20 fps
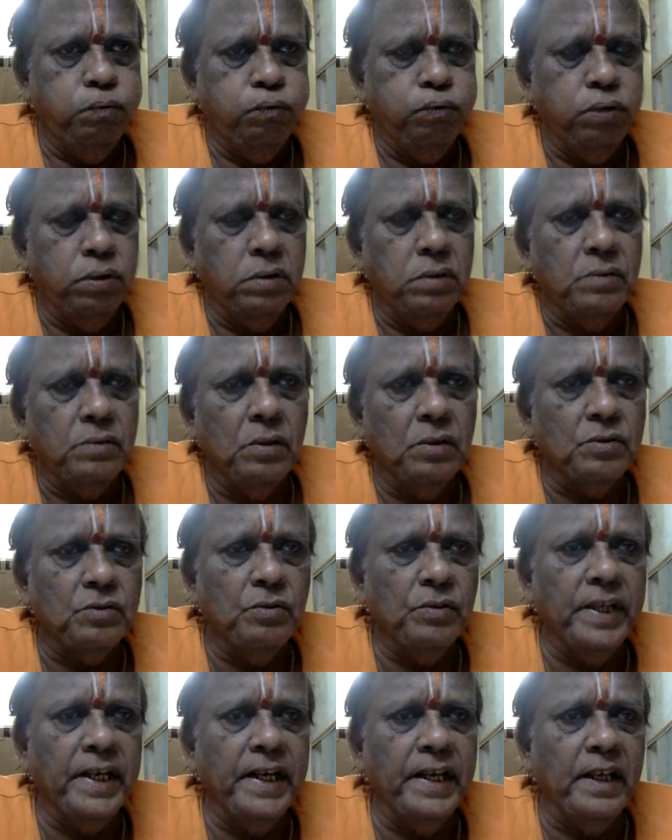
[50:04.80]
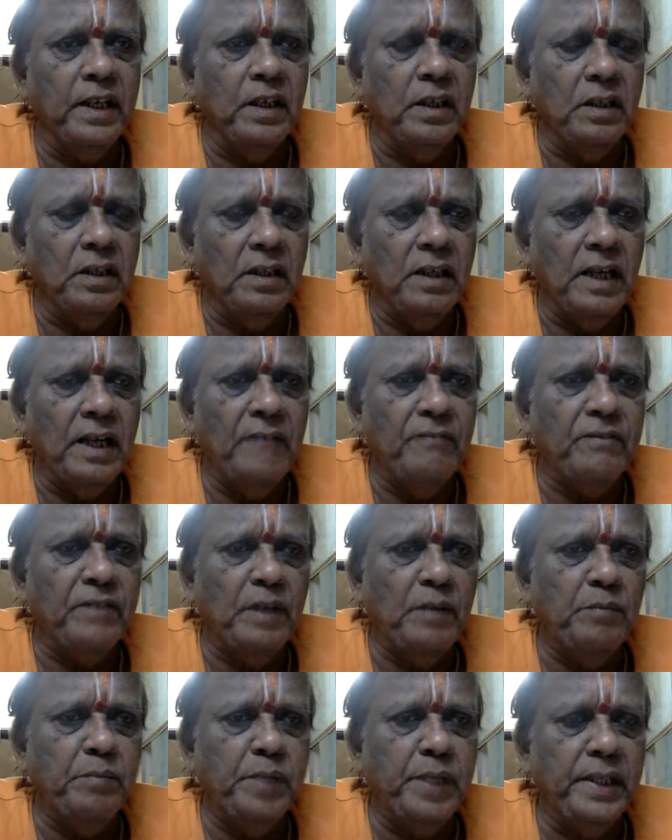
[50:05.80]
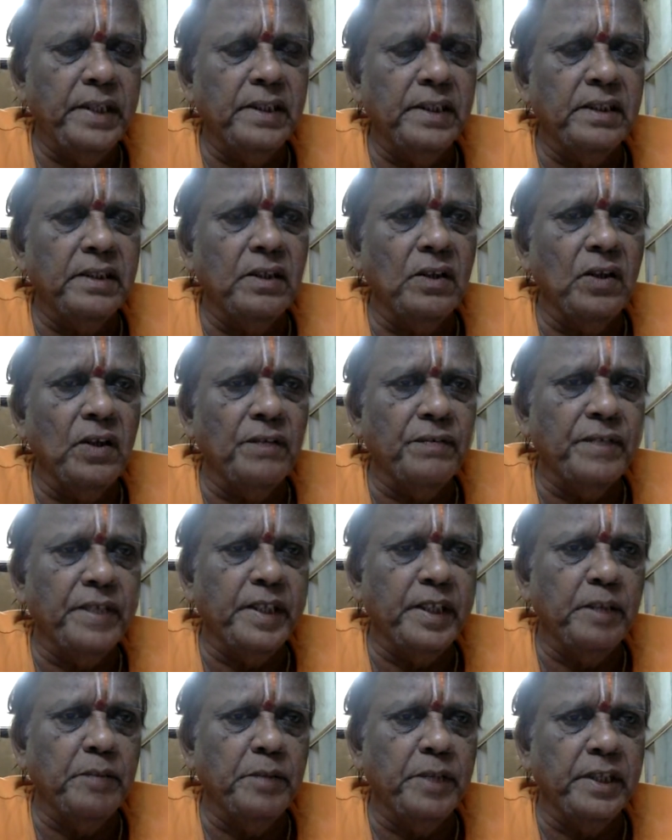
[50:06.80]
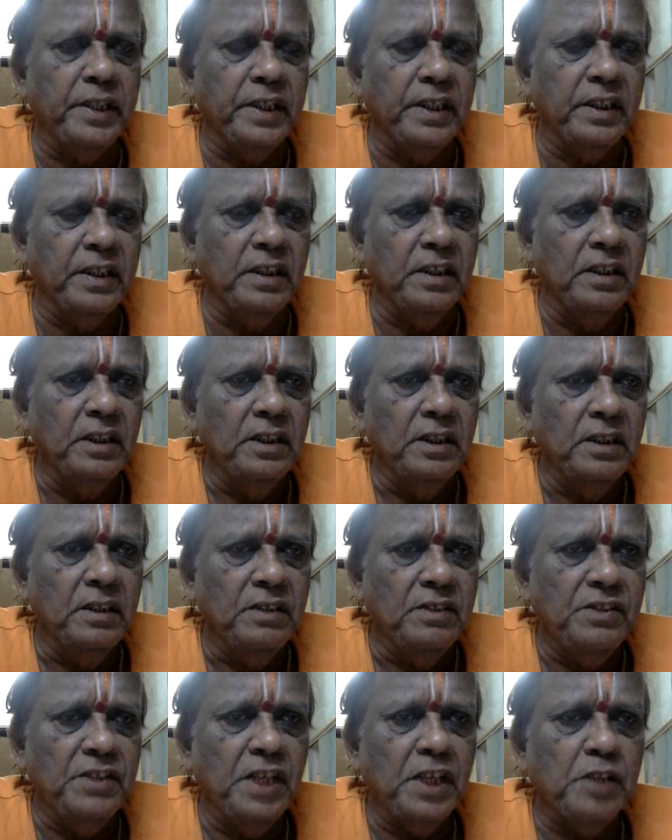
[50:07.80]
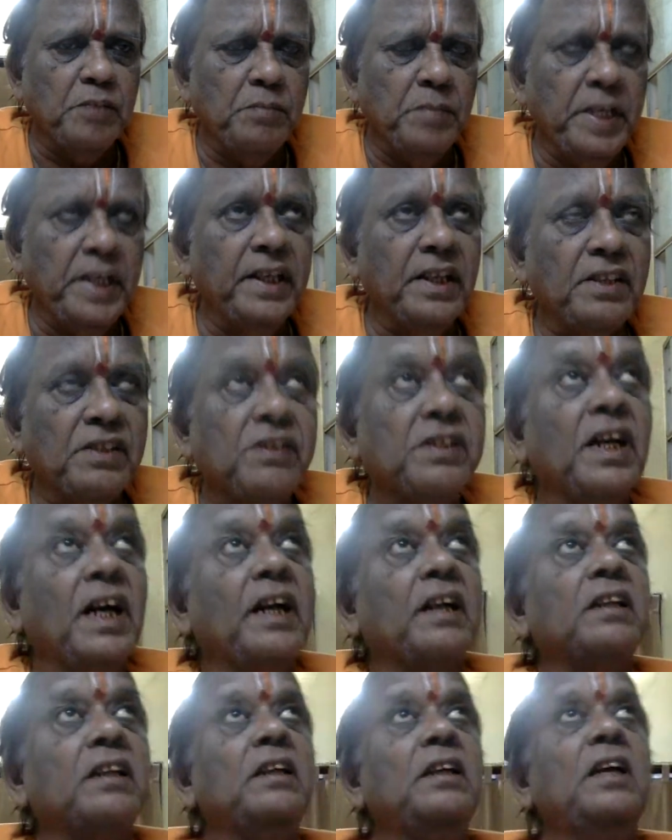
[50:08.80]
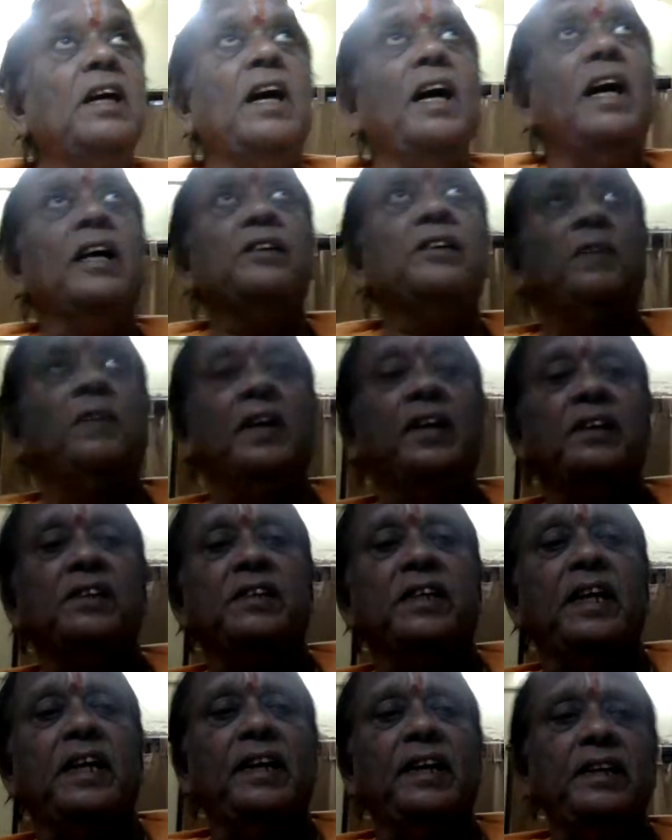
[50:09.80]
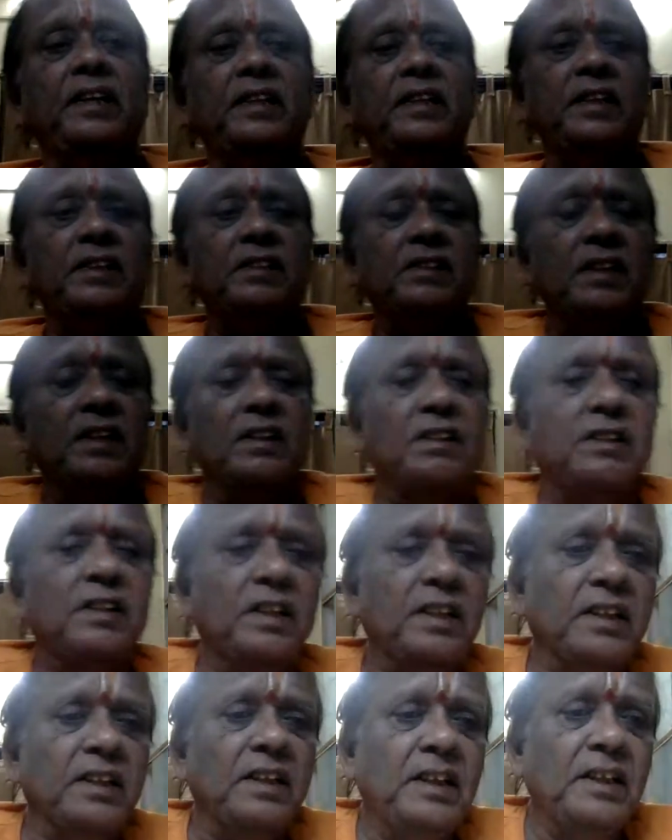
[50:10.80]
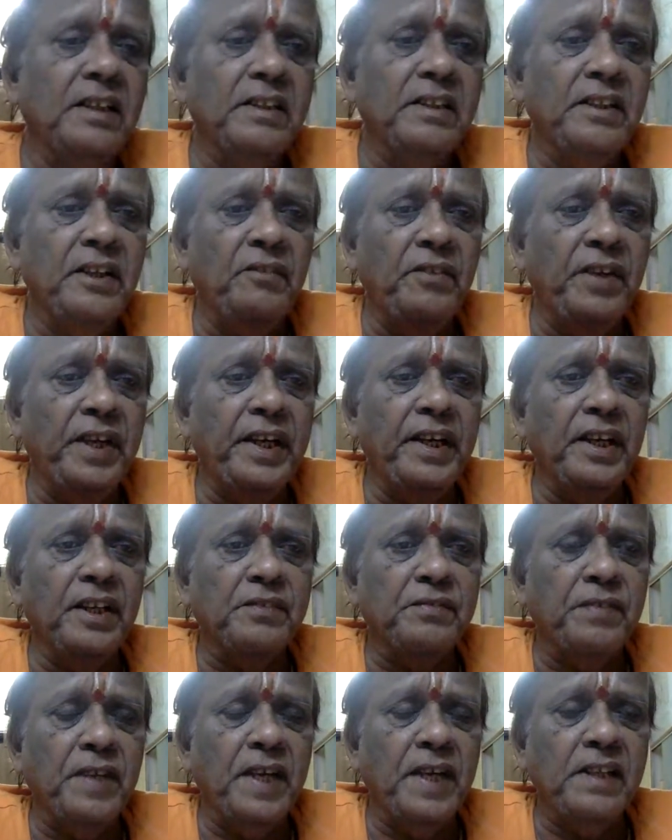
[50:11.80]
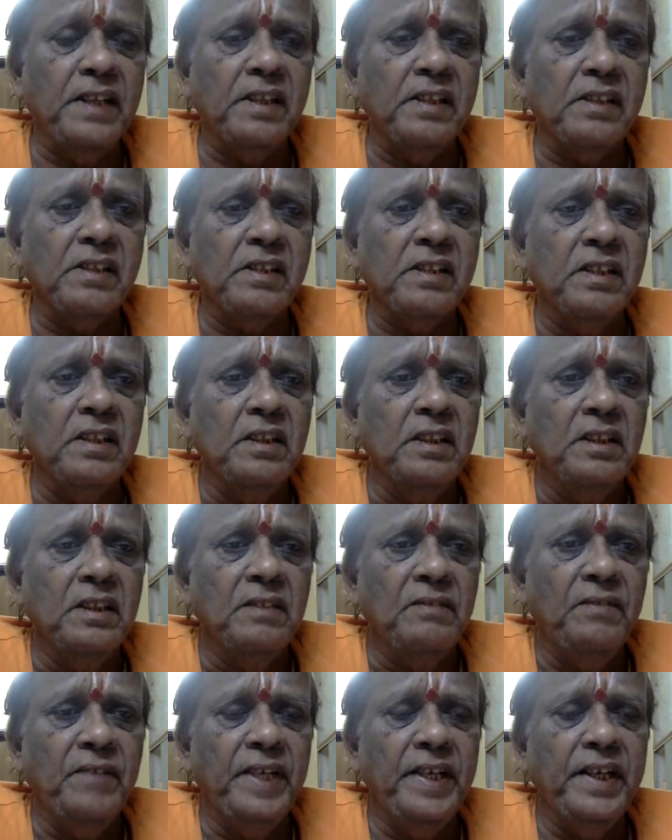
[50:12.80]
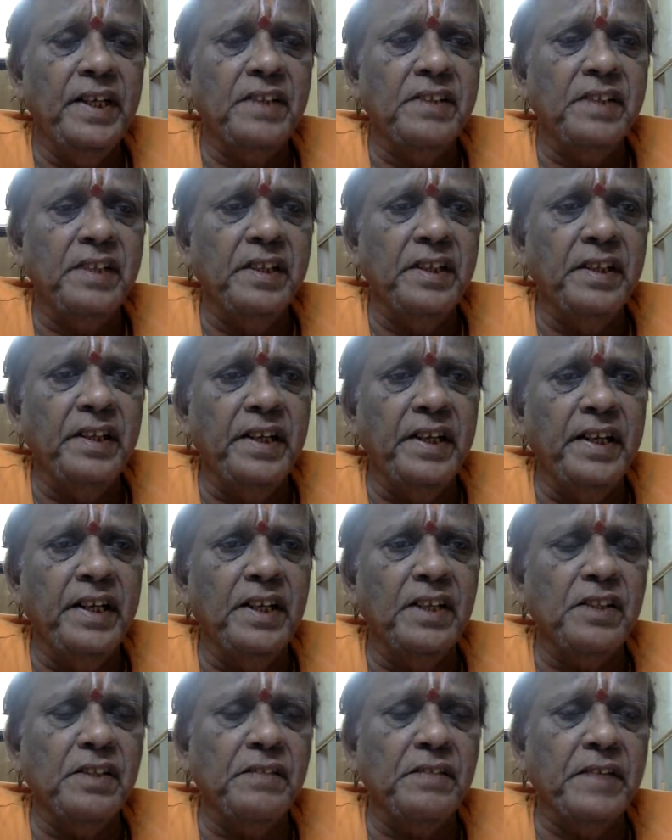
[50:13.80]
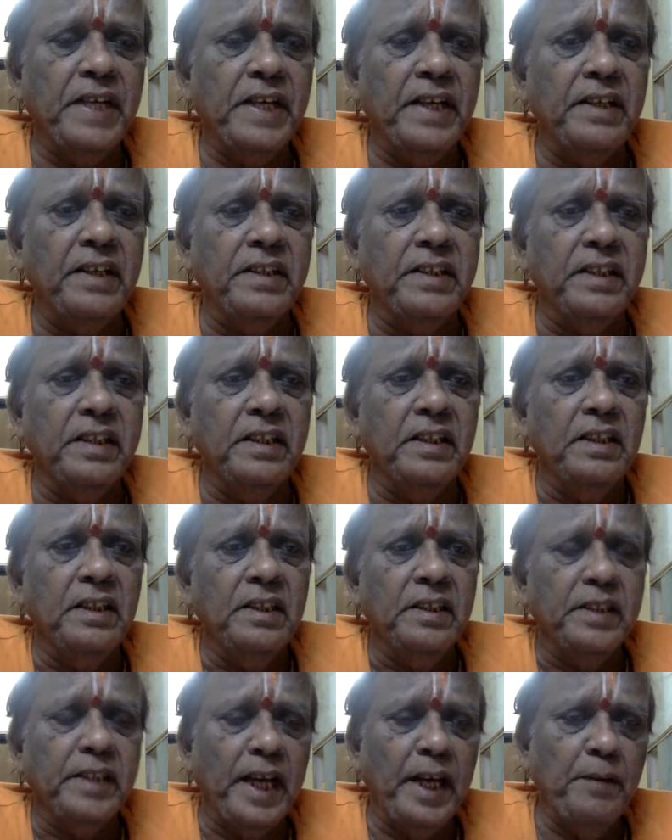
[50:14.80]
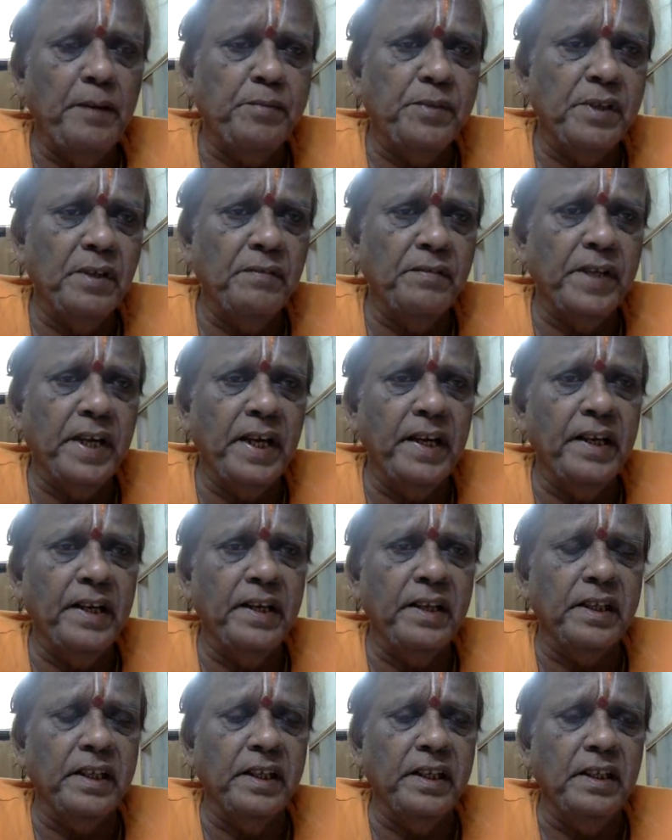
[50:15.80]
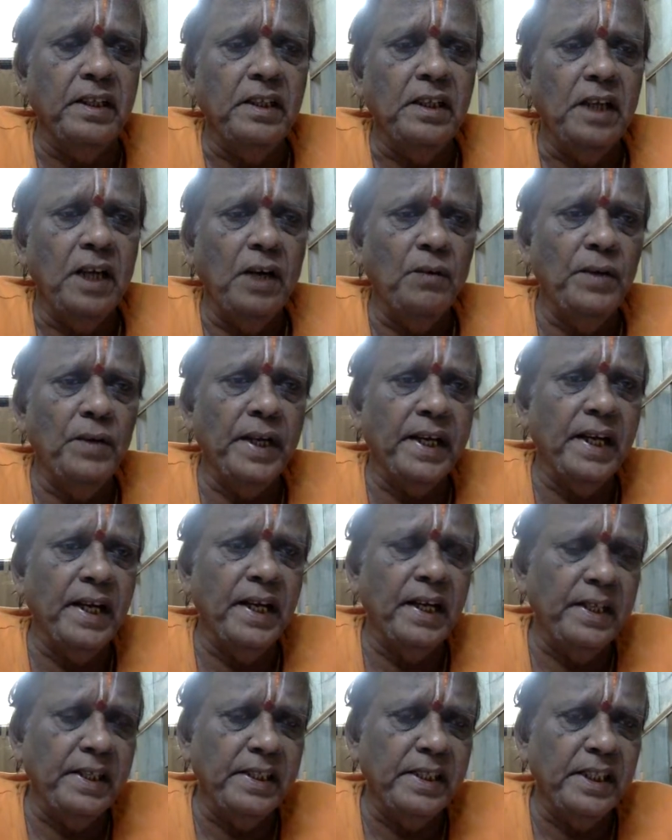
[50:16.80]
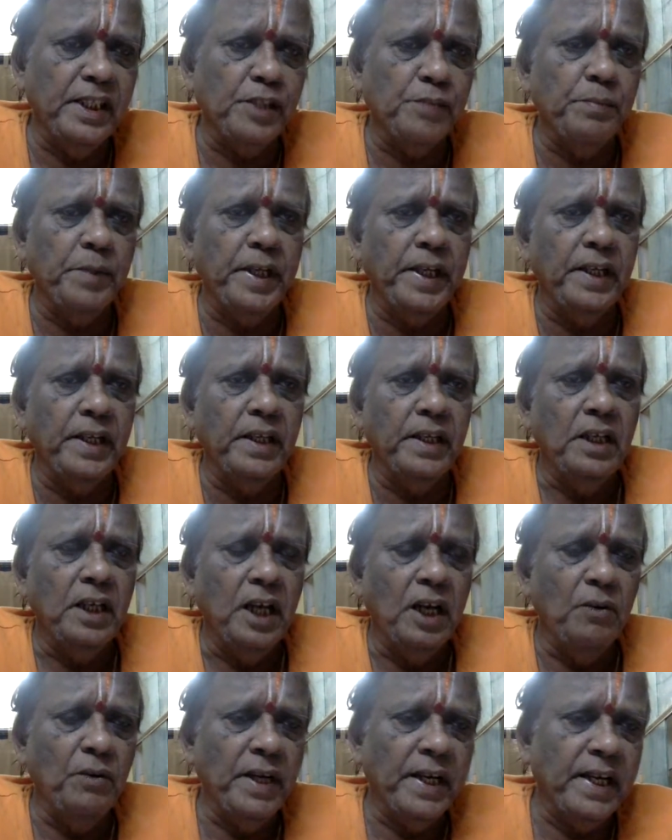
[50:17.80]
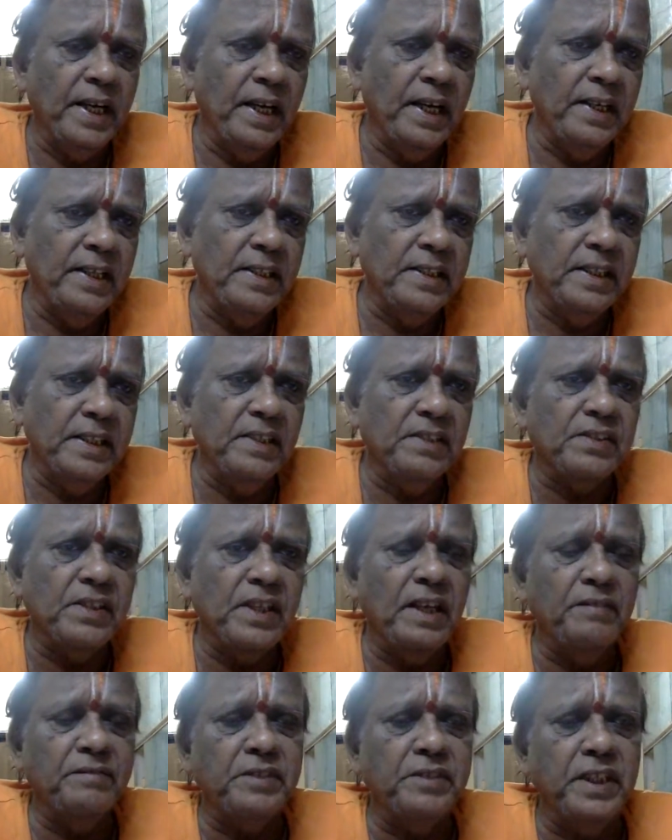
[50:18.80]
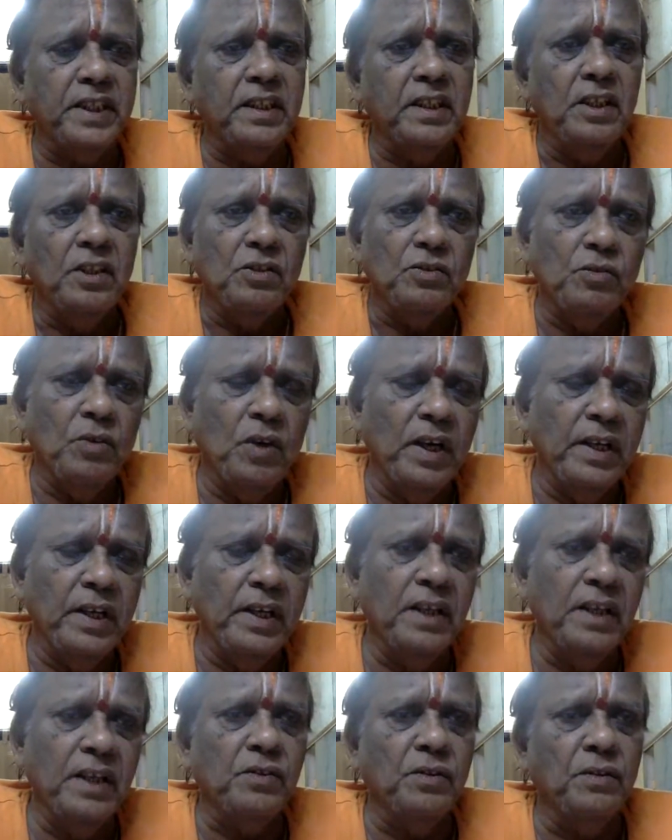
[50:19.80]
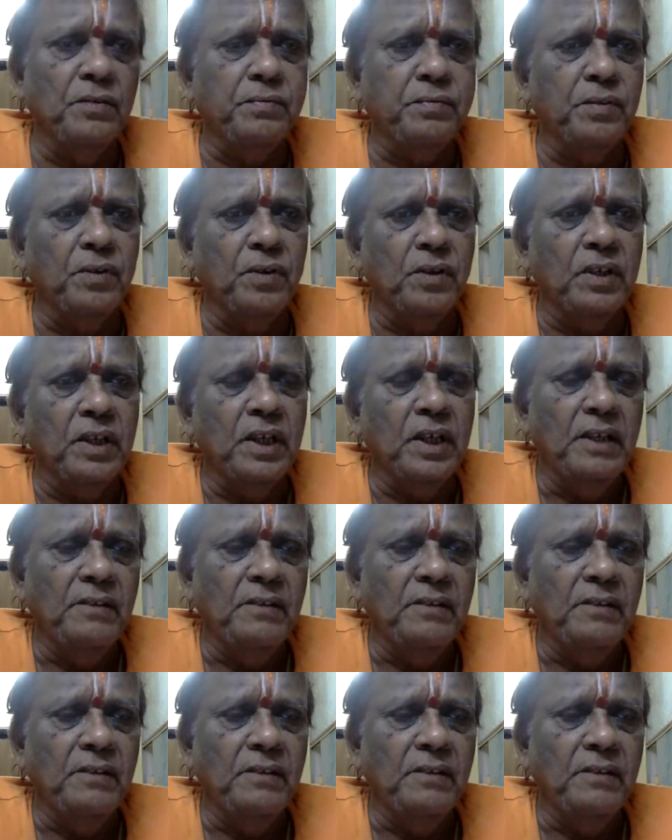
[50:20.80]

So today I've completed the law of indemnity, just made a start as far as guarantee is concerned, the various facets, various ingredients of guarantee, types of guarantee, how a guarantee is made, how a guarantee is drafted, so on and so forth.